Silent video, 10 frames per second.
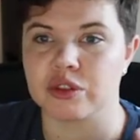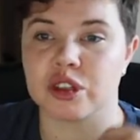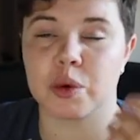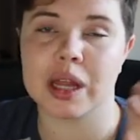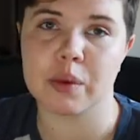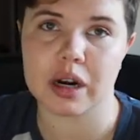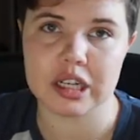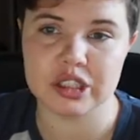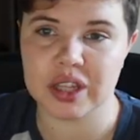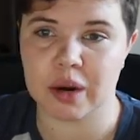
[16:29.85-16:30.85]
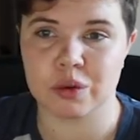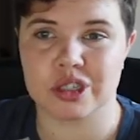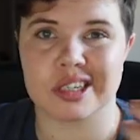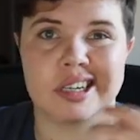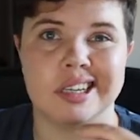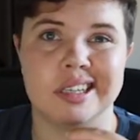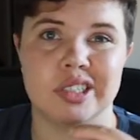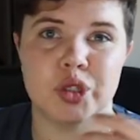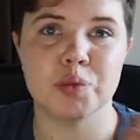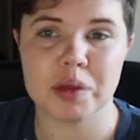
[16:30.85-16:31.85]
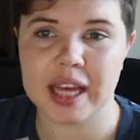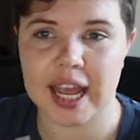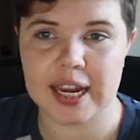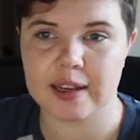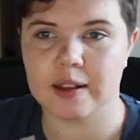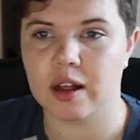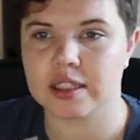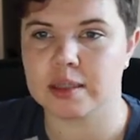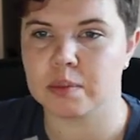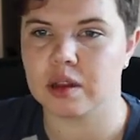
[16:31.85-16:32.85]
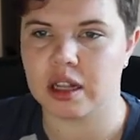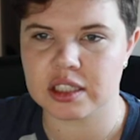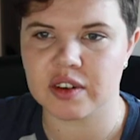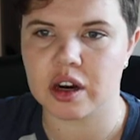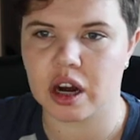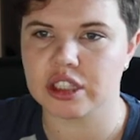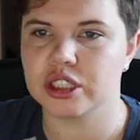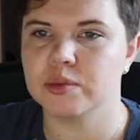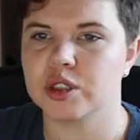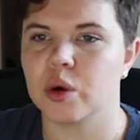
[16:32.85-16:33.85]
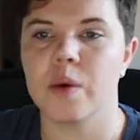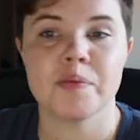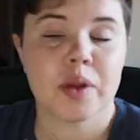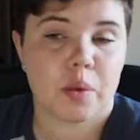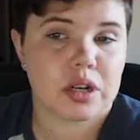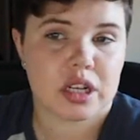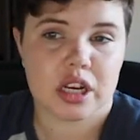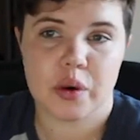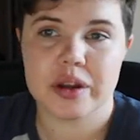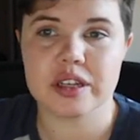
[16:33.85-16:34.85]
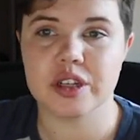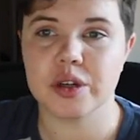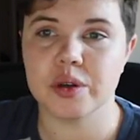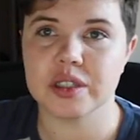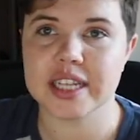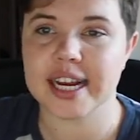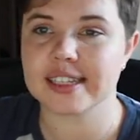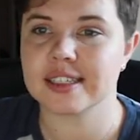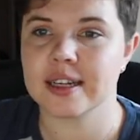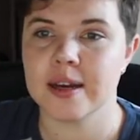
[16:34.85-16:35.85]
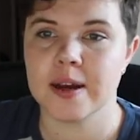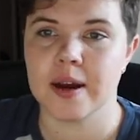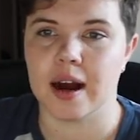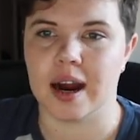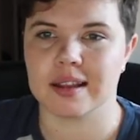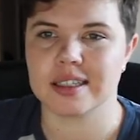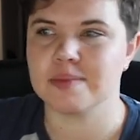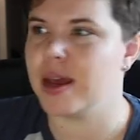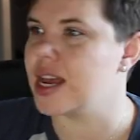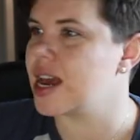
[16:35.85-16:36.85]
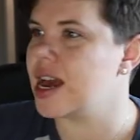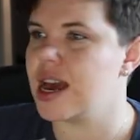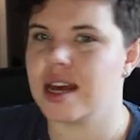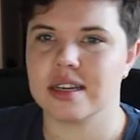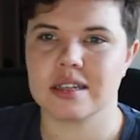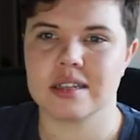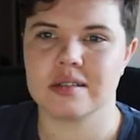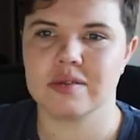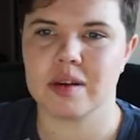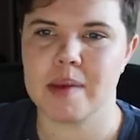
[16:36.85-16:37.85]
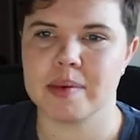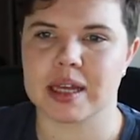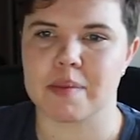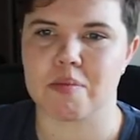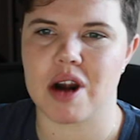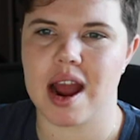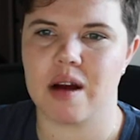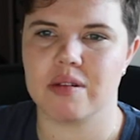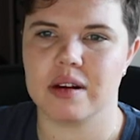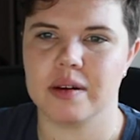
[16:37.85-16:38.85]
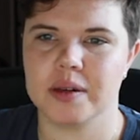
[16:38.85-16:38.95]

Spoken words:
So the way that we're going to do that, we're just going to duplicate lots of our costumes. So we're just going to go into text. Let's make it maybe like a brown.